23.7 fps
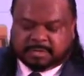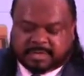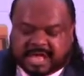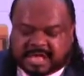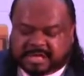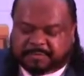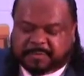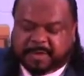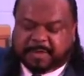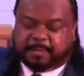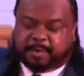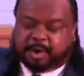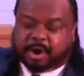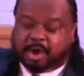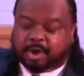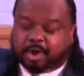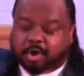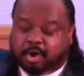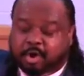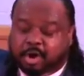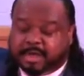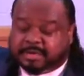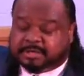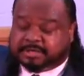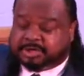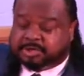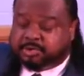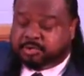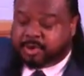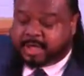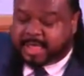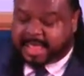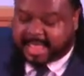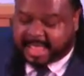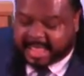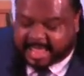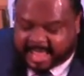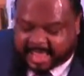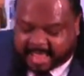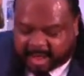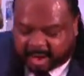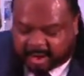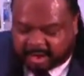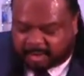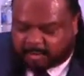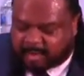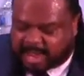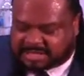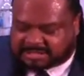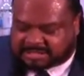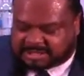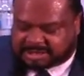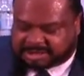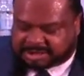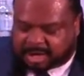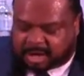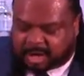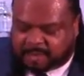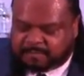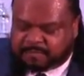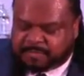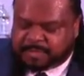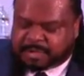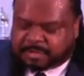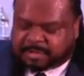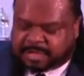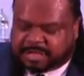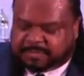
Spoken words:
These people are going to hell, and watch this, y'all.